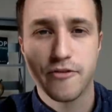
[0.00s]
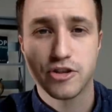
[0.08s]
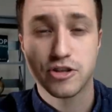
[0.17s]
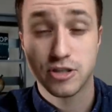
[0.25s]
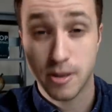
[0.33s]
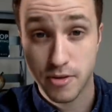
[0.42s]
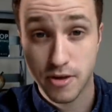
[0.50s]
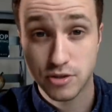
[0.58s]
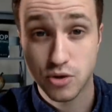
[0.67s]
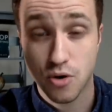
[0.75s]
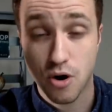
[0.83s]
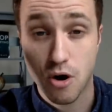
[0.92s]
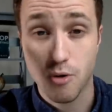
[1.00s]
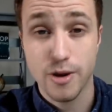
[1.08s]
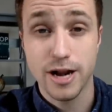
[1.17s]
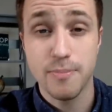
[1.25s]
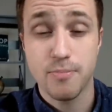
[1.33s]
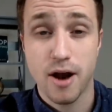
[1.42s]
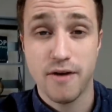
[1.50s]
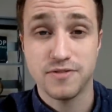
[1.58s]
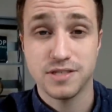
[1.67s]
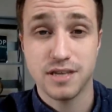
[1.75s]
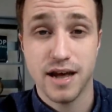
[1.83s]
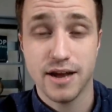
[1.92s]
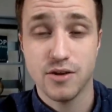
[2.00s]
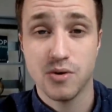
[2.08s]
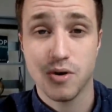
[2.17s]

for some of those who are already prophesying,